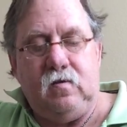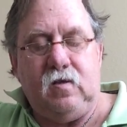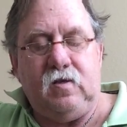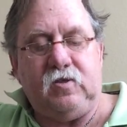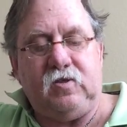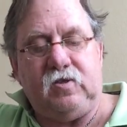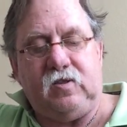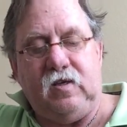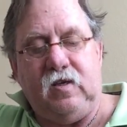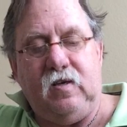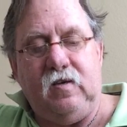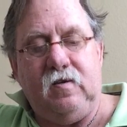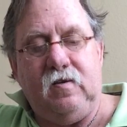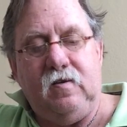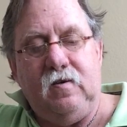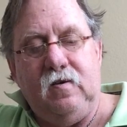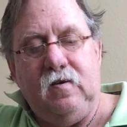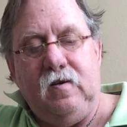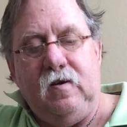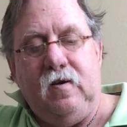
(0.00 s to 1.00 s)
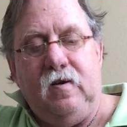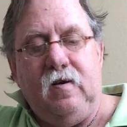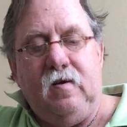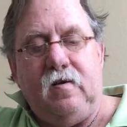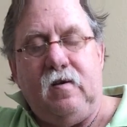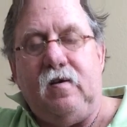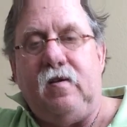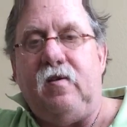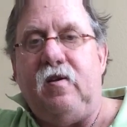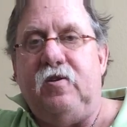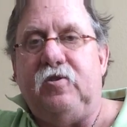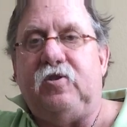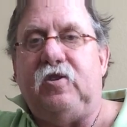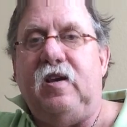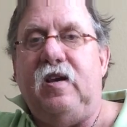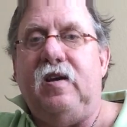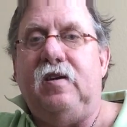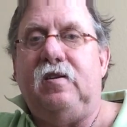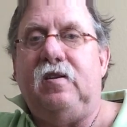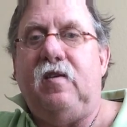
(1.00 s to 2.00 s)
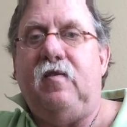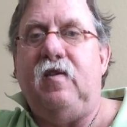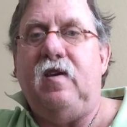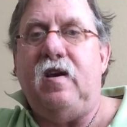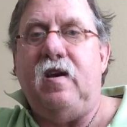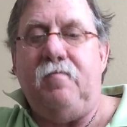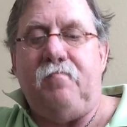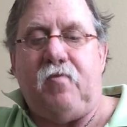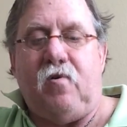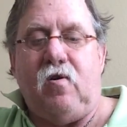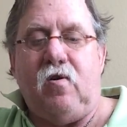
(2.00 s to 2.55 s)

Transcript: Let's see. Here's the end of the A